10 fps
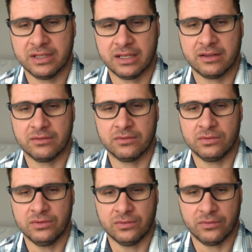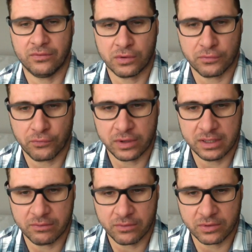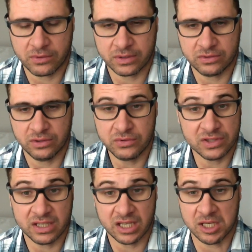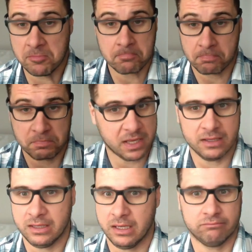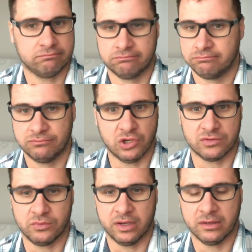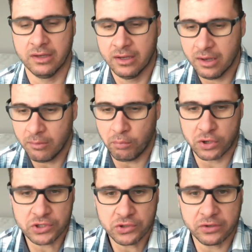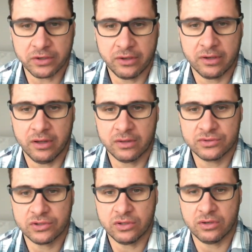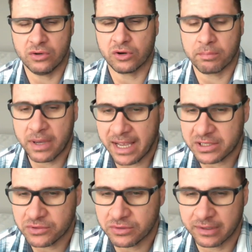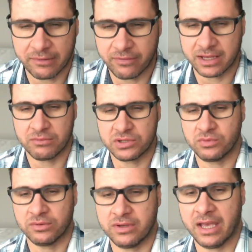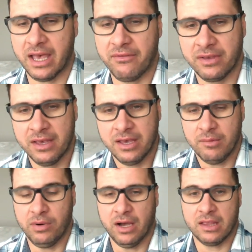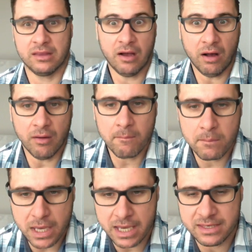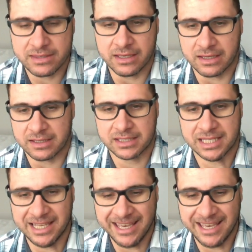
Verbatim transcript: and for afraid that we were going to lose, and then they just went. Boy Choi also, or Pak Choi, I forgot which one we have, but amazing. It's